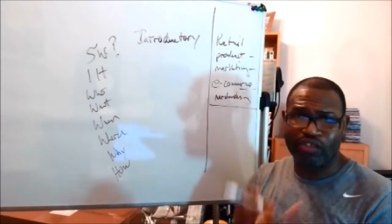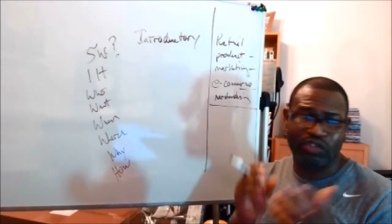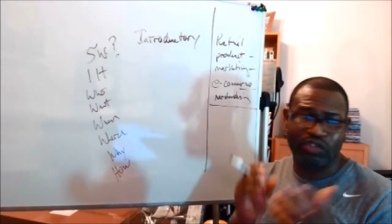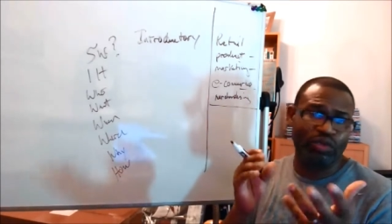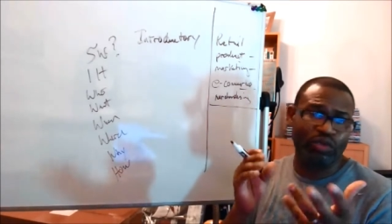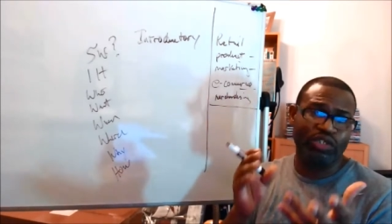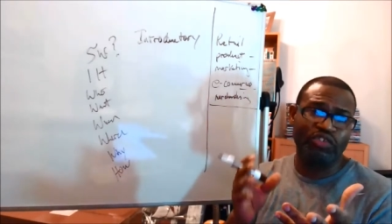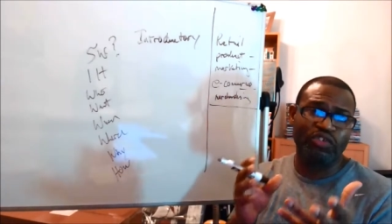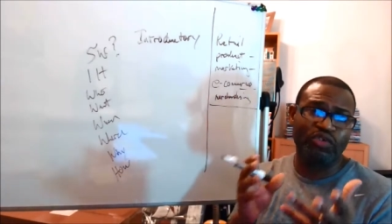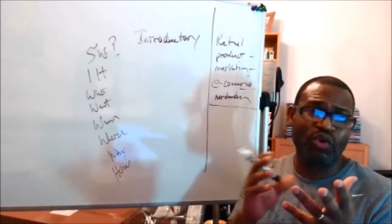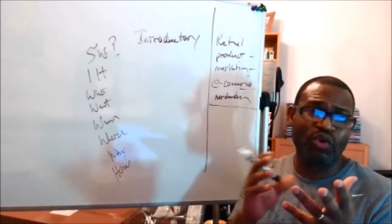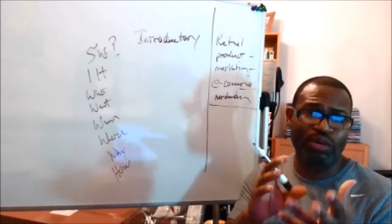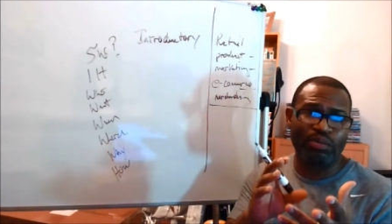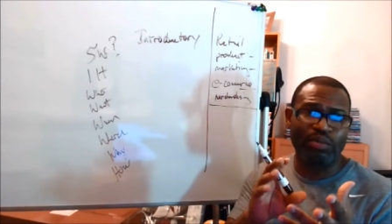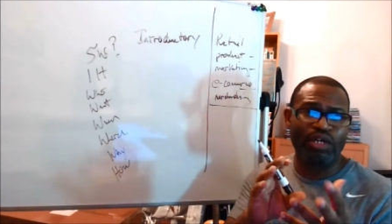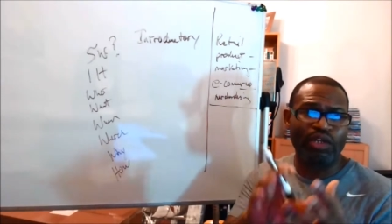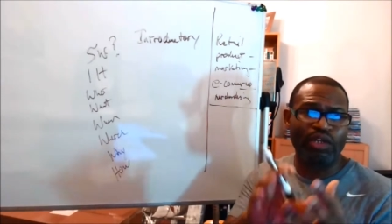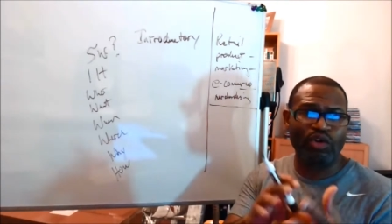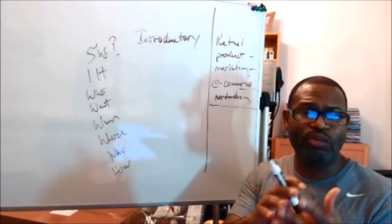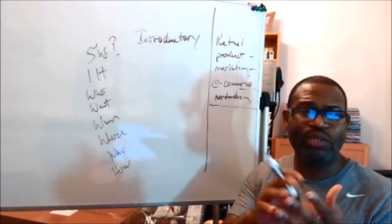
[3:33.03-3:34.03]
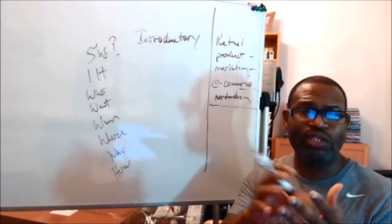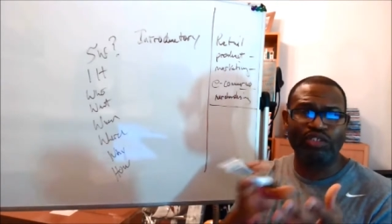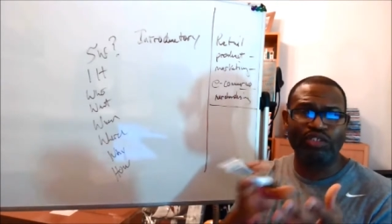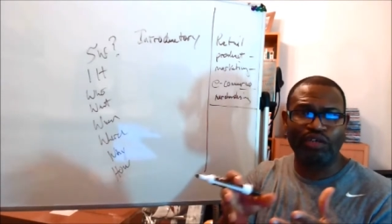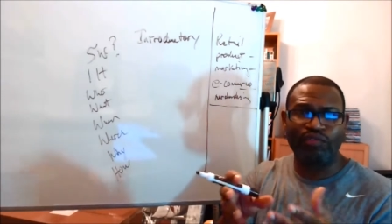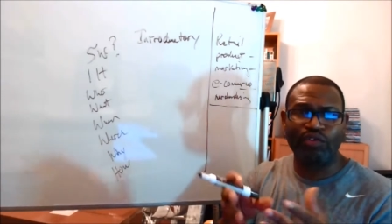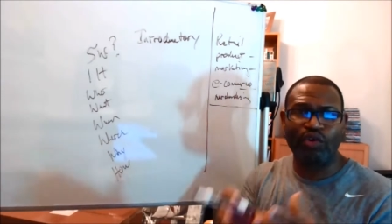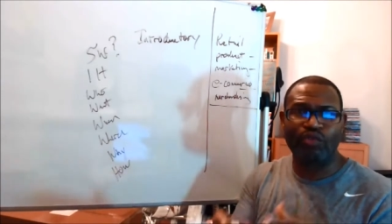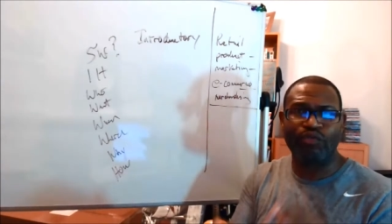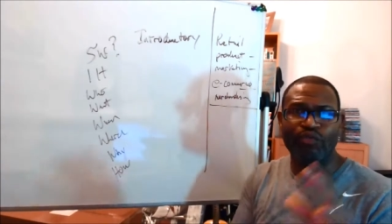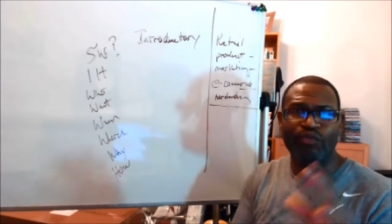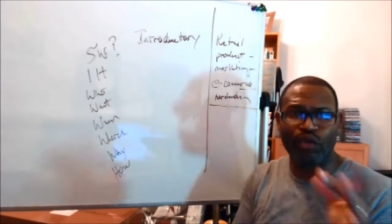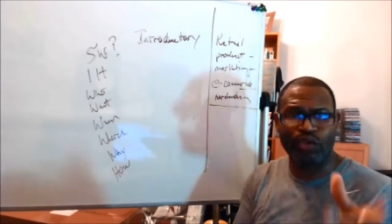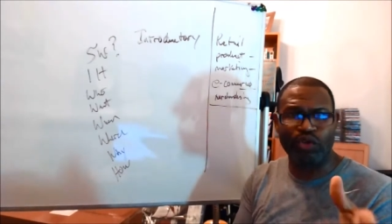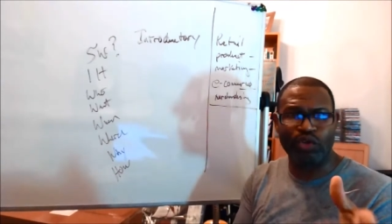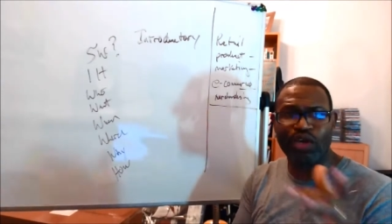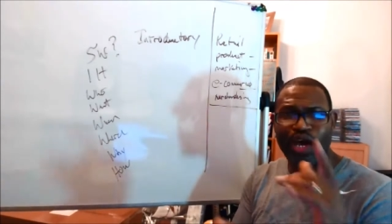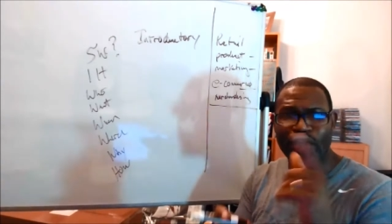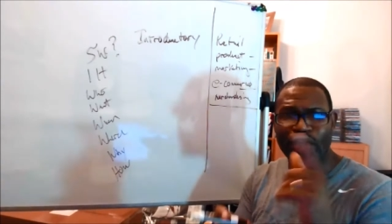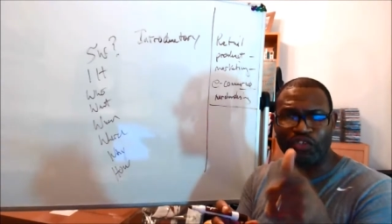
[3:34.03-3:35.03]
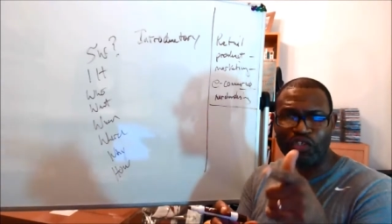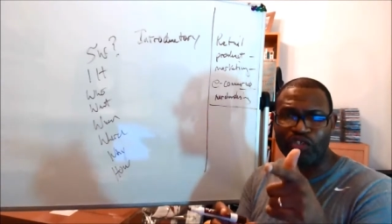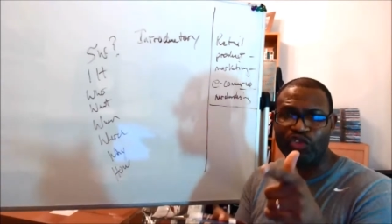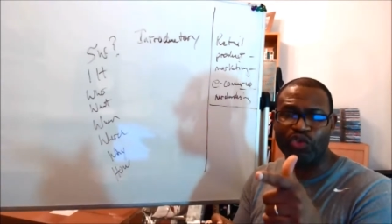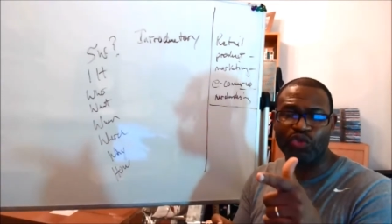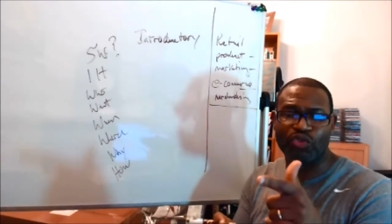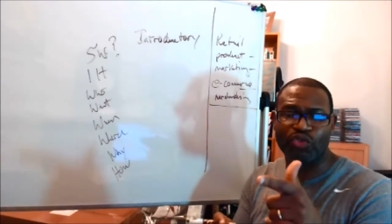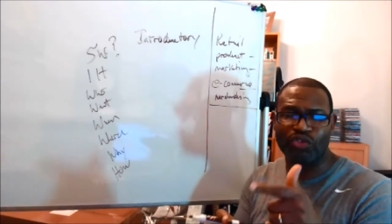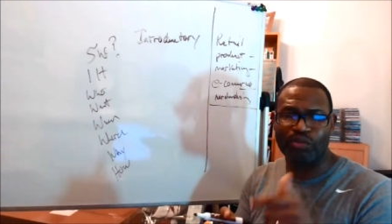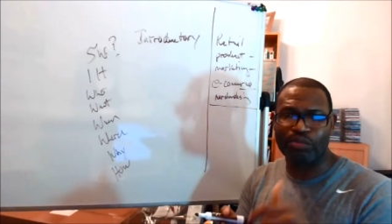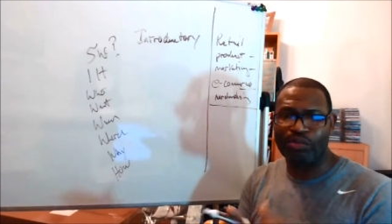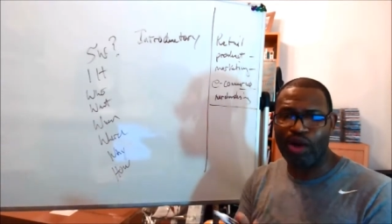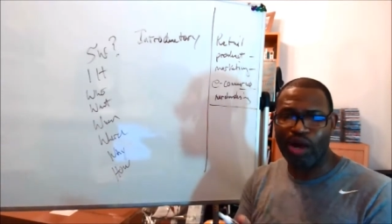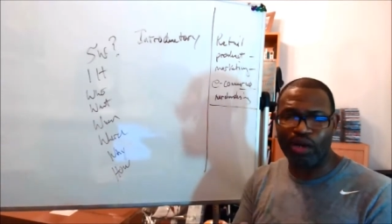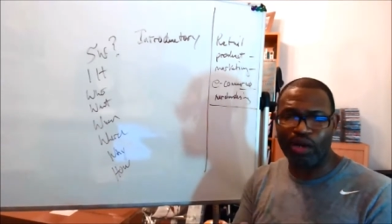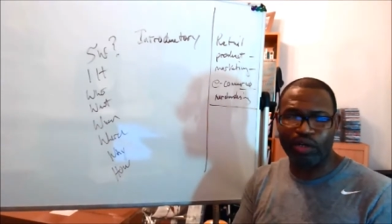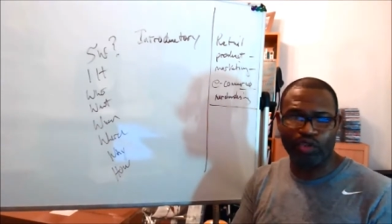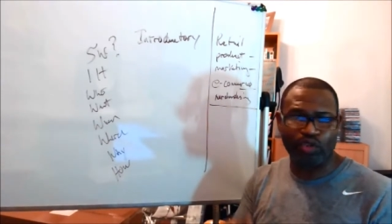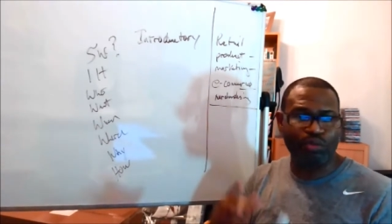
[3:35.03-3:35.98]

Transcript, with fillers: So this is going to be a little bit difficult for you guys that are choosing the product.